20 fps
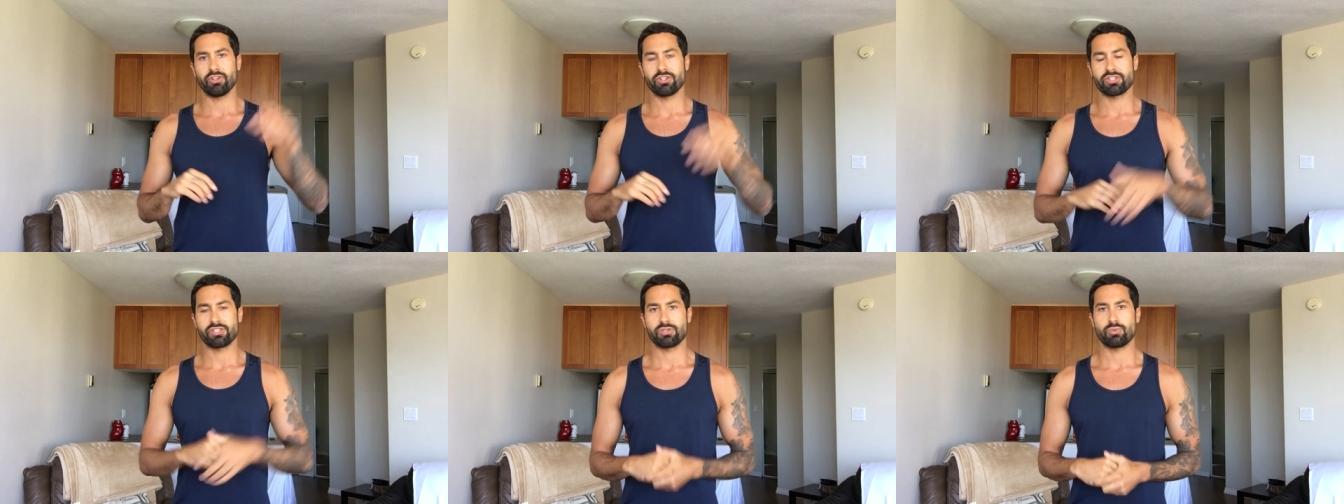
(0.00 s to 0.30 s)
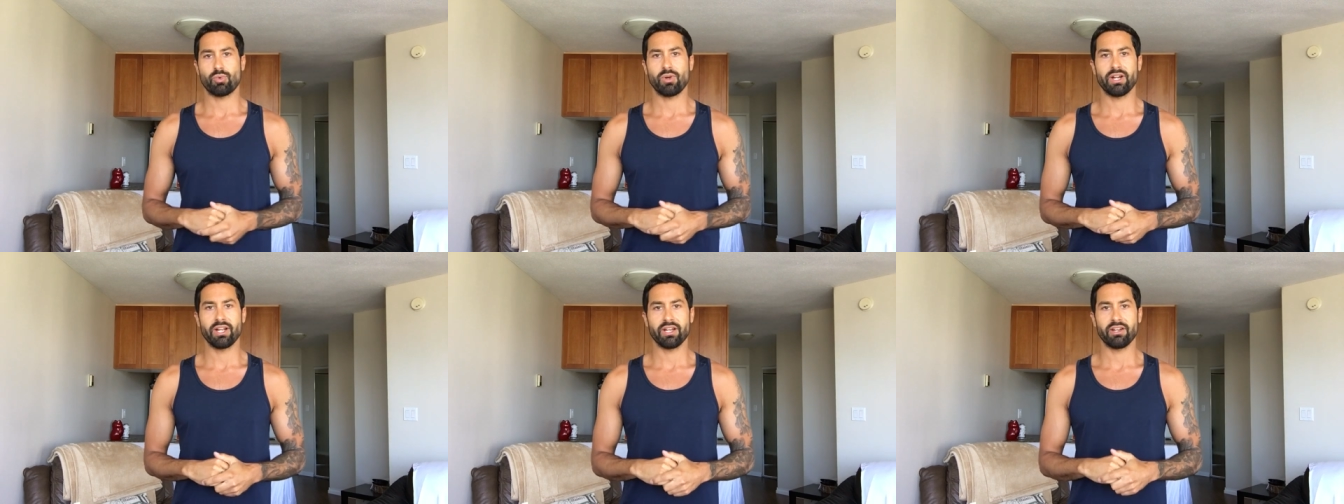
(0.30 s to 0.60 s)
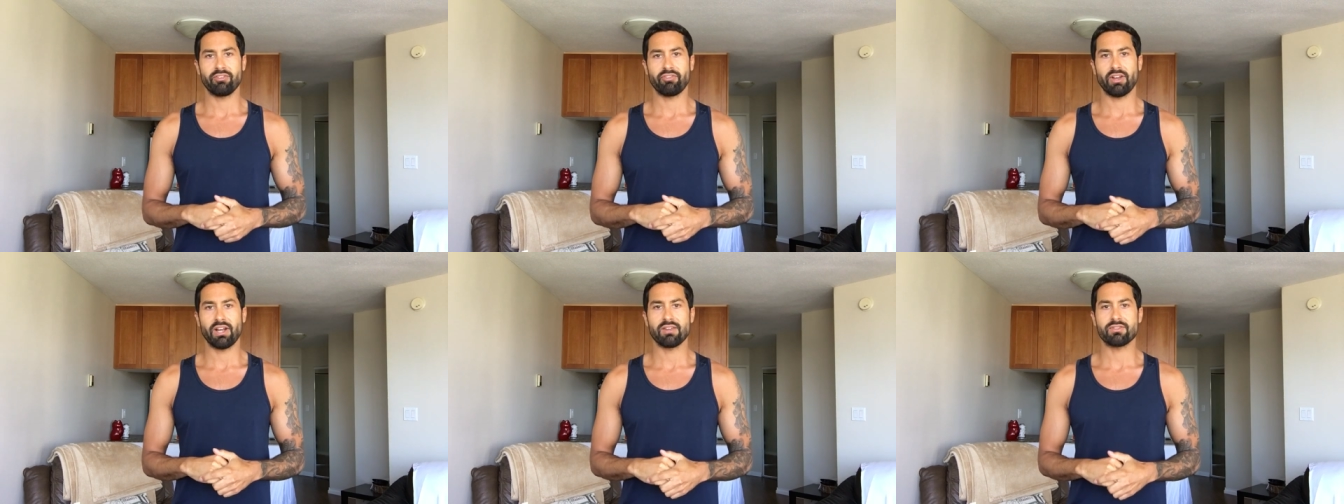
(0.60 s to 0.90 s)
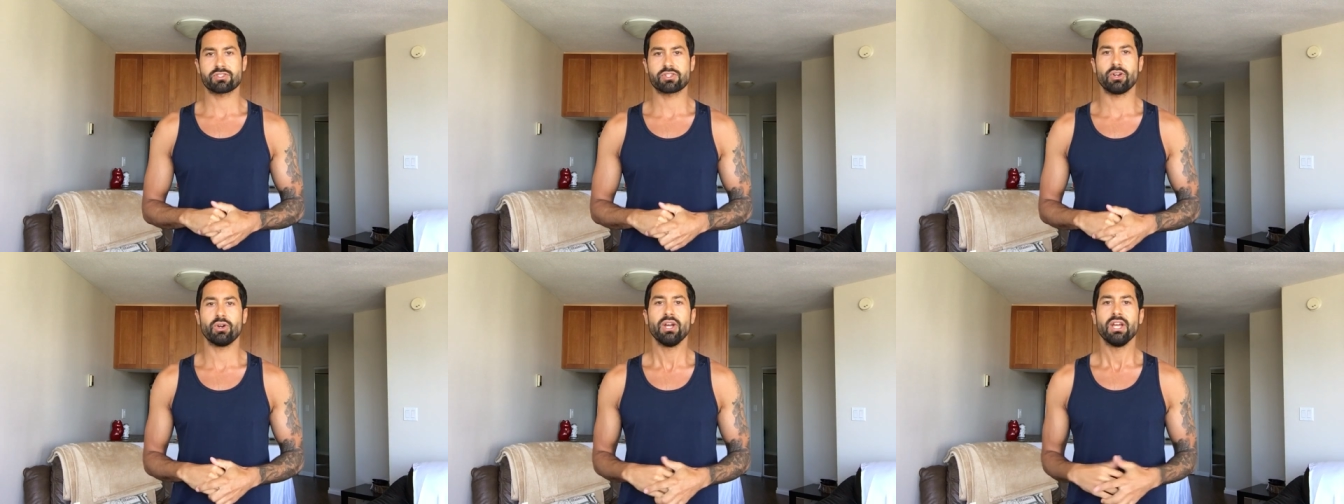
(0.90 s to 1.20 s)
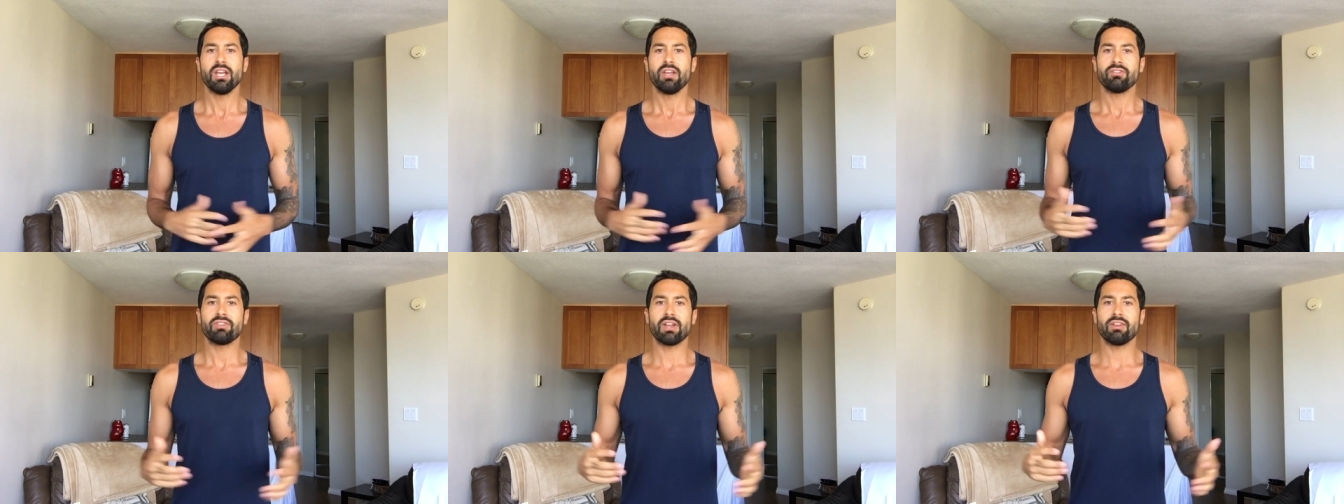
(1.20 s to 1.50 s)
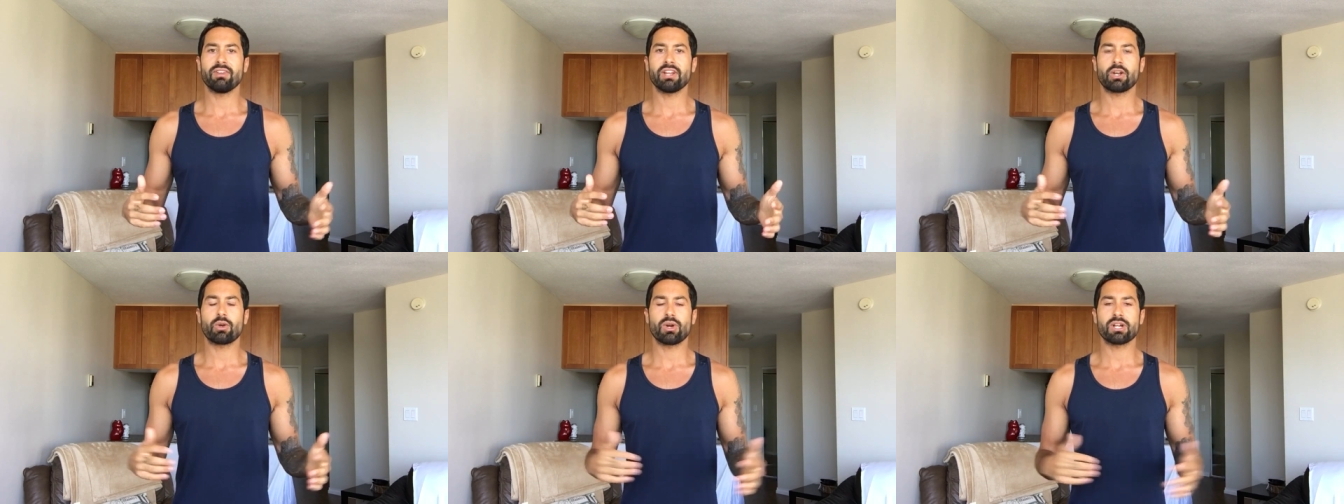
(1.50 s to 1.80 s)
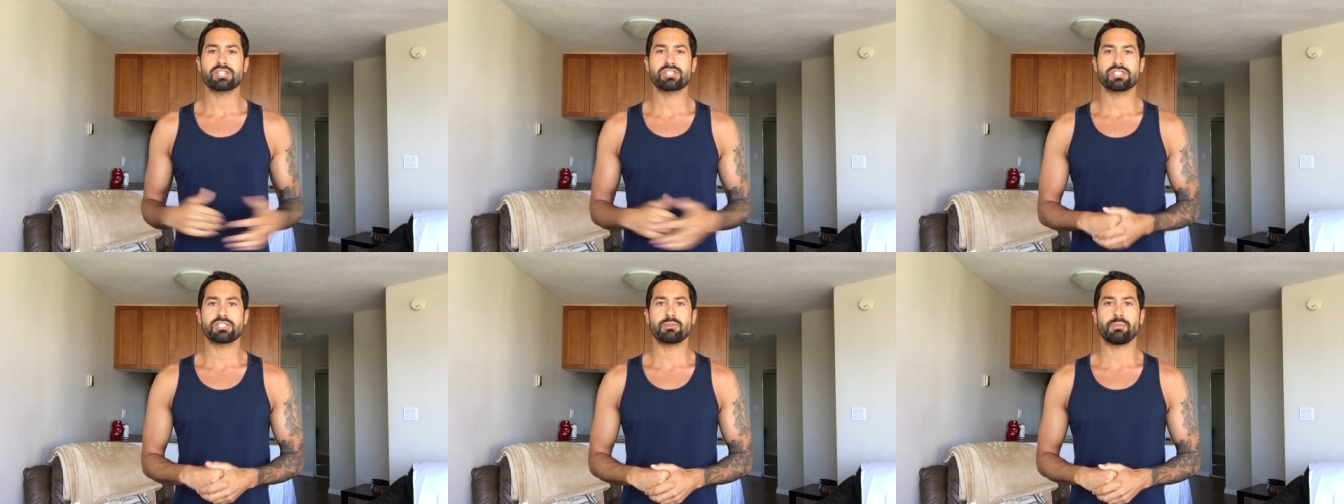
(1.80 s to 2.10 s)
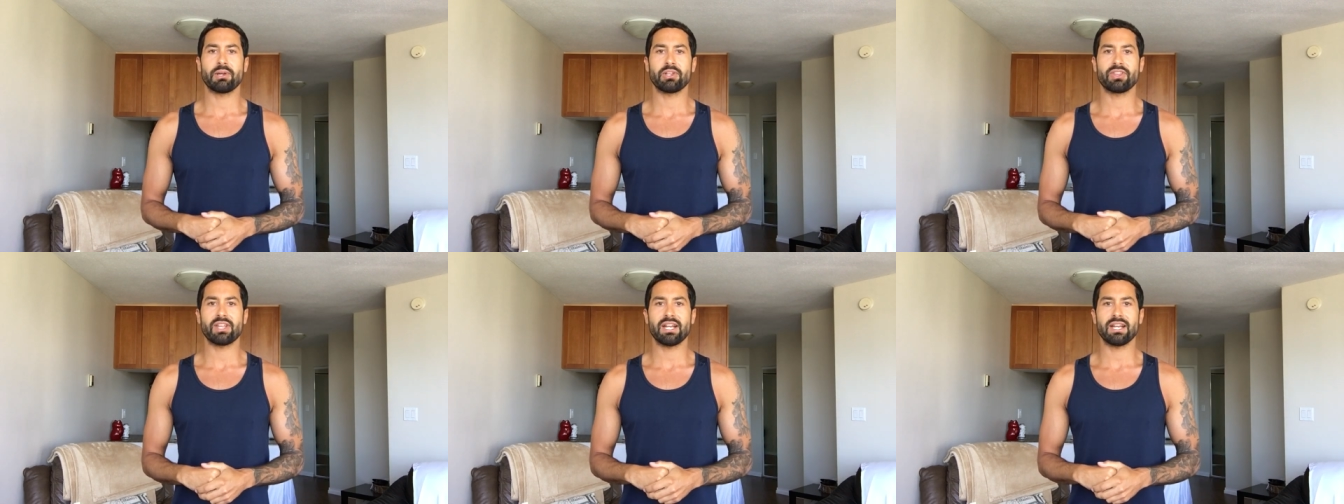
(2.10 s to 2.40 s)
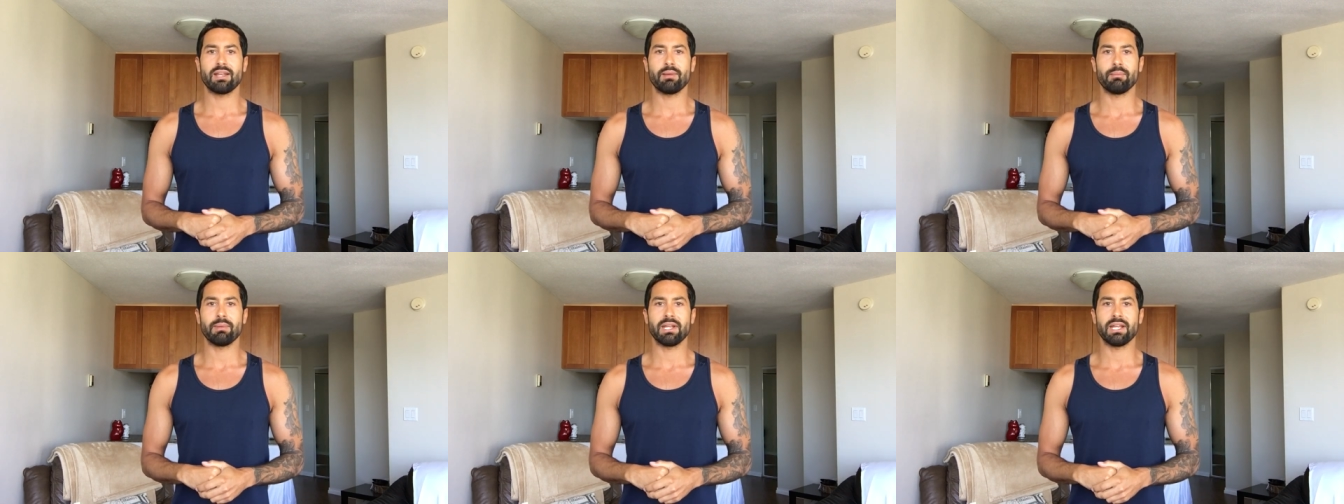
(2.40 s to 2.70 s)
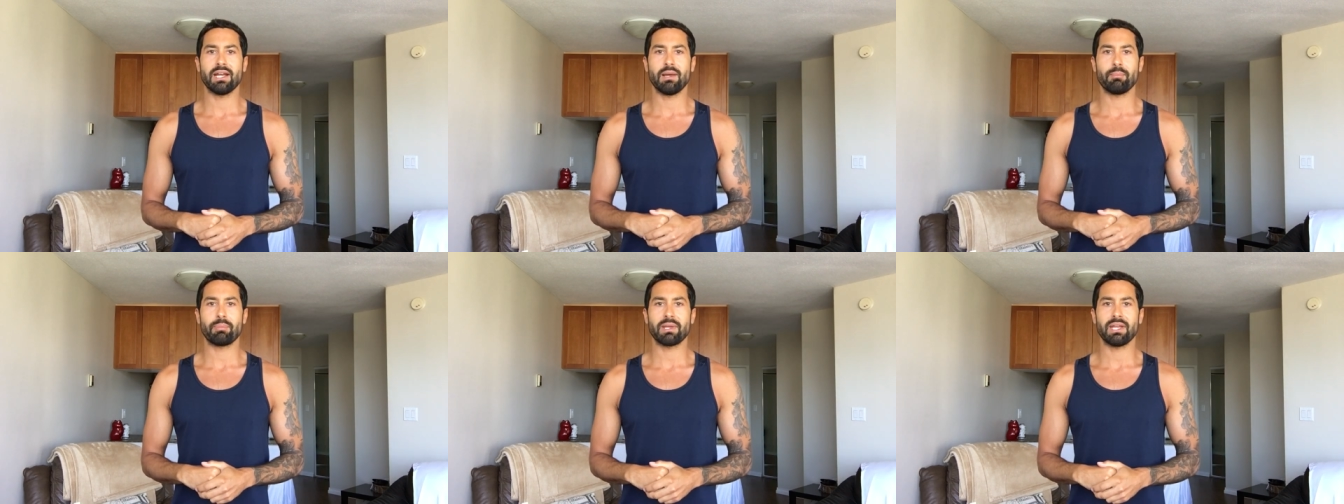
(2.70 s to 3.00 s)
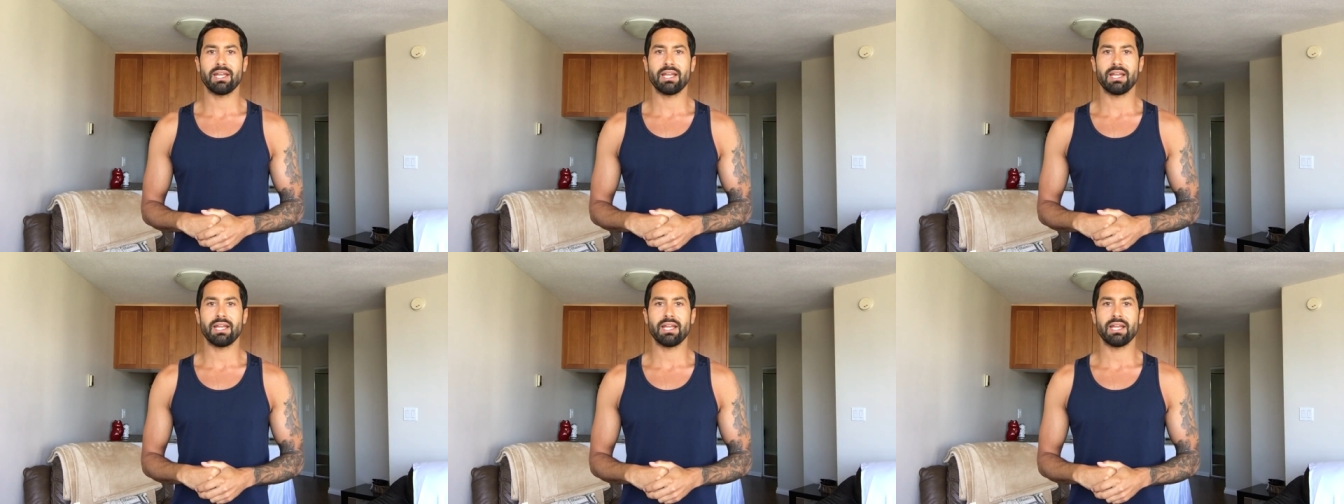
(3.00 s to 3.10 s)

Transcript: versus 185. So if you have any questions about that, hit me up,